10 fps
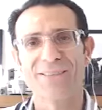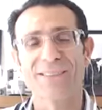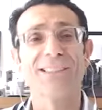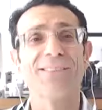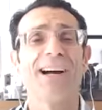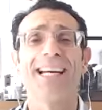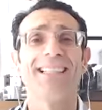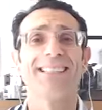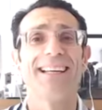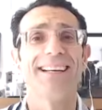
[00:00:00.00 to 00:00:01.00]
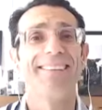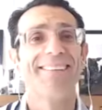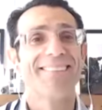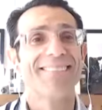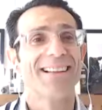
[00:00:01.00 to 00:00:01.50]
First of all, I got to say,
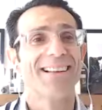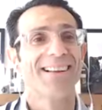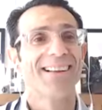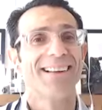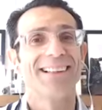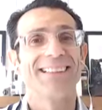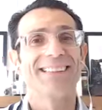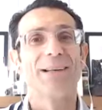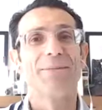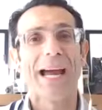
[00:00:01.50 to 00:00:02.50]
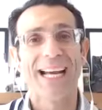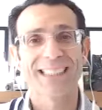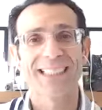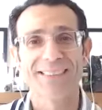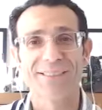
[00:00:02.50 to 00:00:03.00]
the
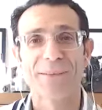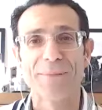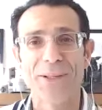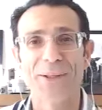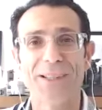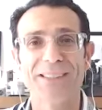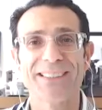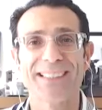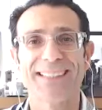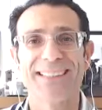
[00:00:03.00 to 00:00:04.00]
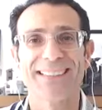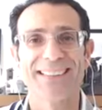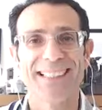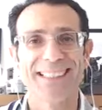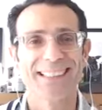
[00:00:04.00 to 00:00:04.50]
passion from you when you say these
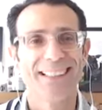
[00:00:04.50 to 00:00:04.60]
things,